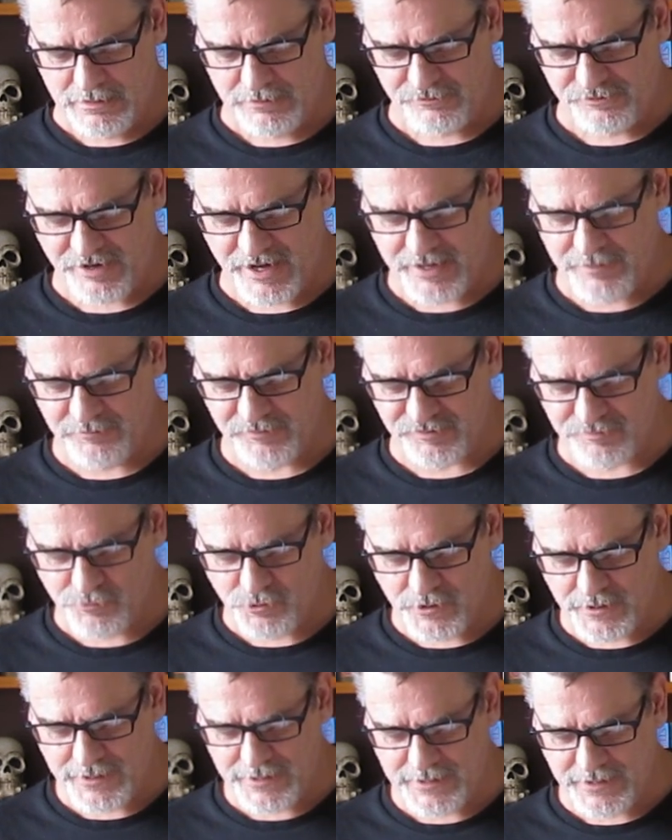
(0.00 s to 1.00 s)
James
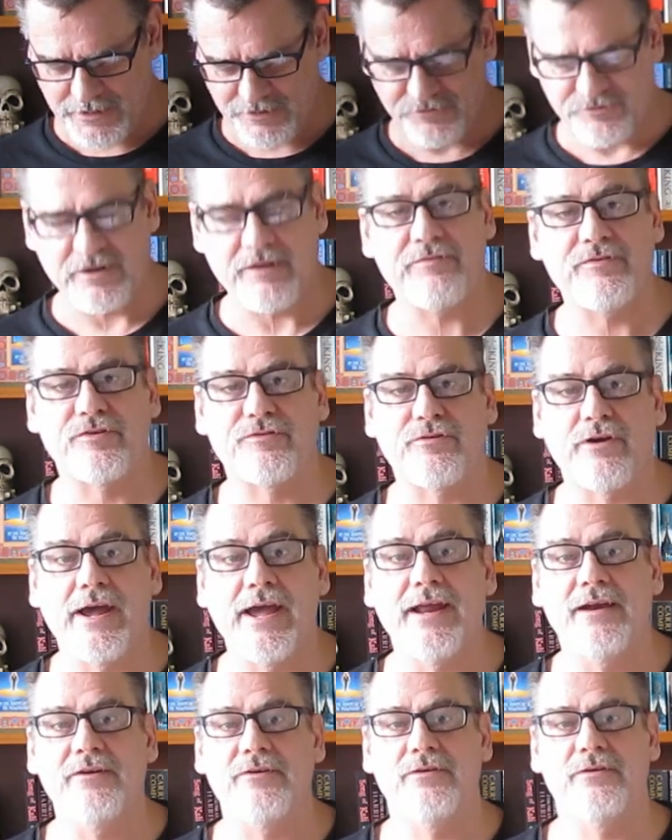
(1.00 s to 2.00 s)
Moyer and Jeff
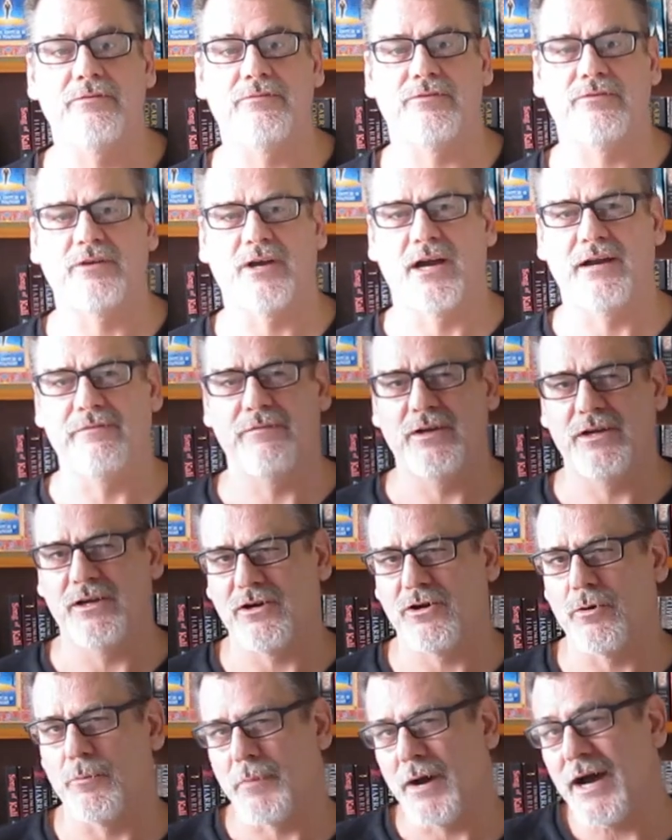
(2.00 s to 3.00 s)
Strand. It's kind of a
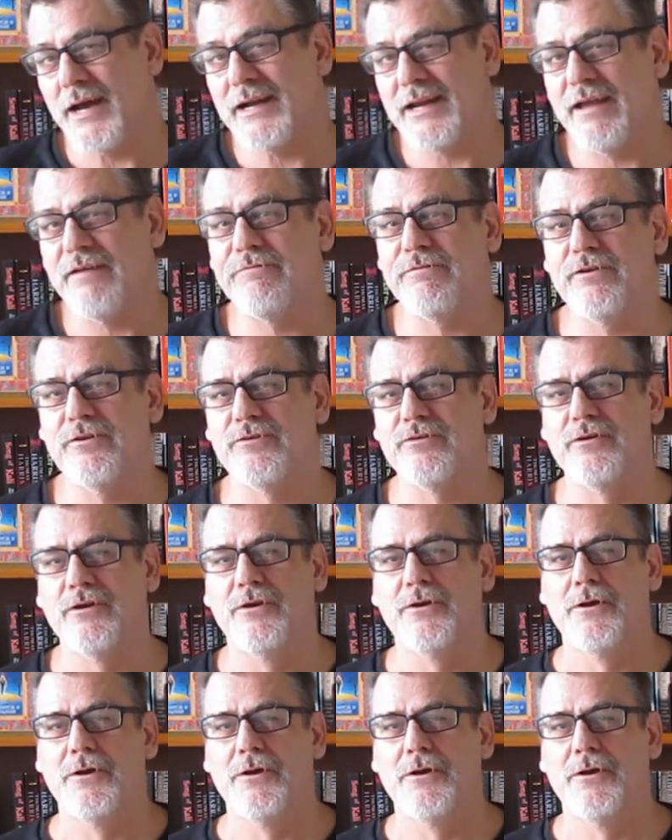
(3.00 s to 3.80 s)
combined effort.